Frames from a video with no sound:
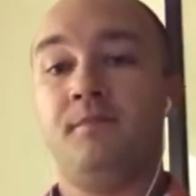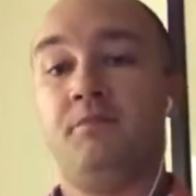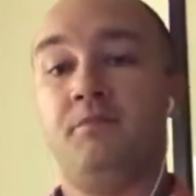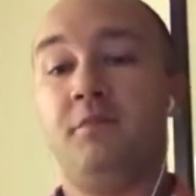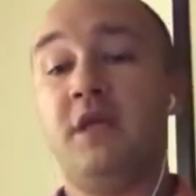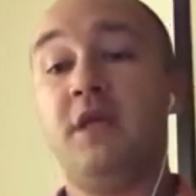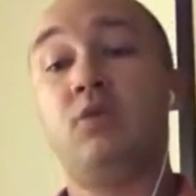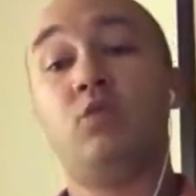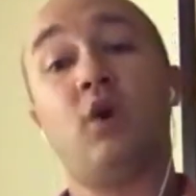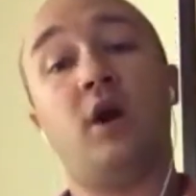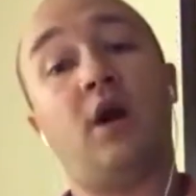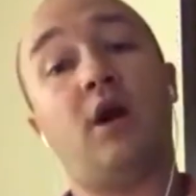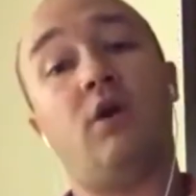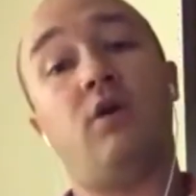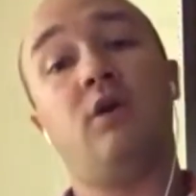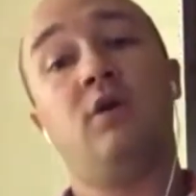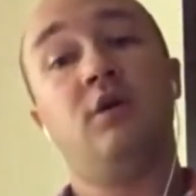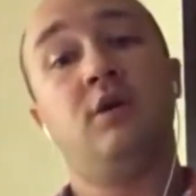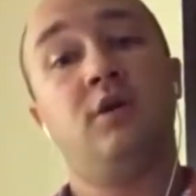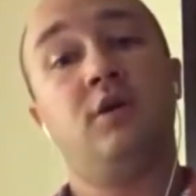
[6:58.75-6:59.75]

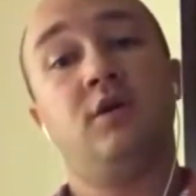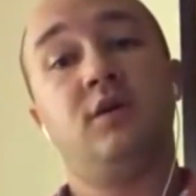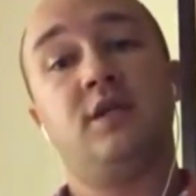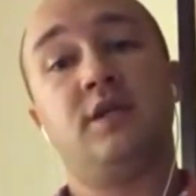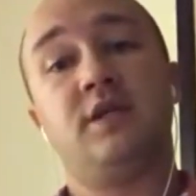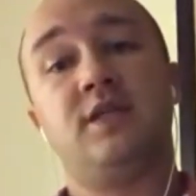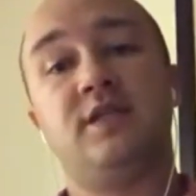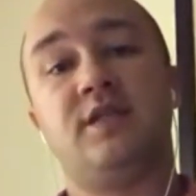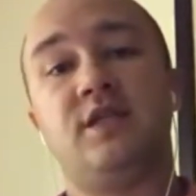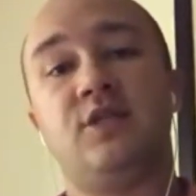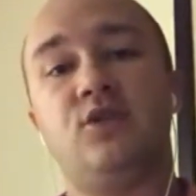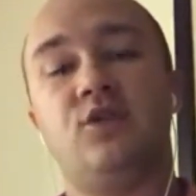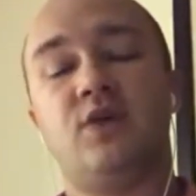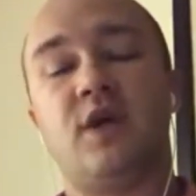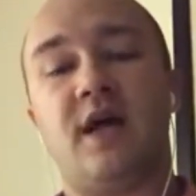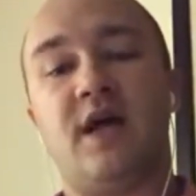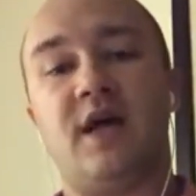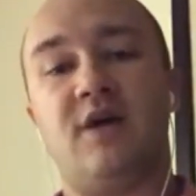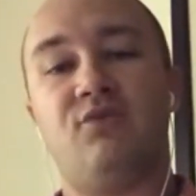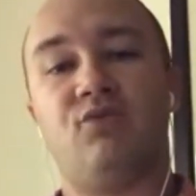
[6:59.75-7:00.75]
Meanwhile, continued to
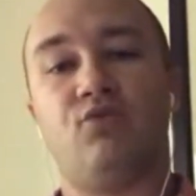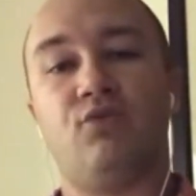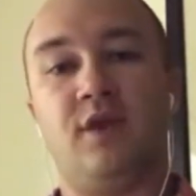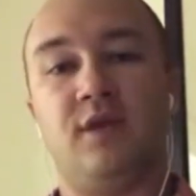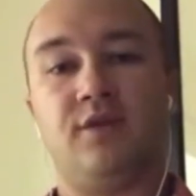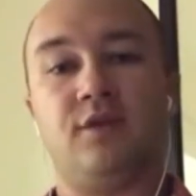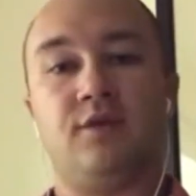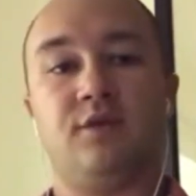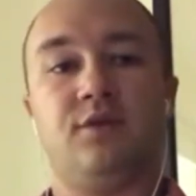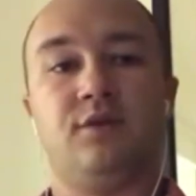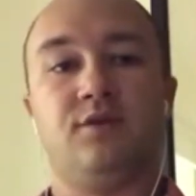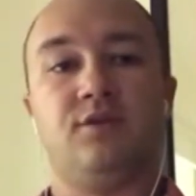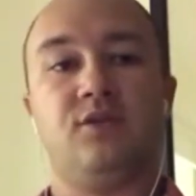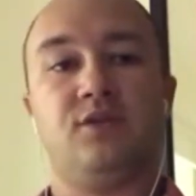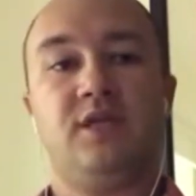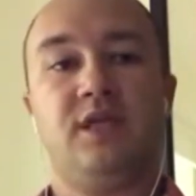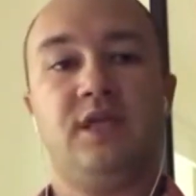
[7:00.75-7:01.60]
have renters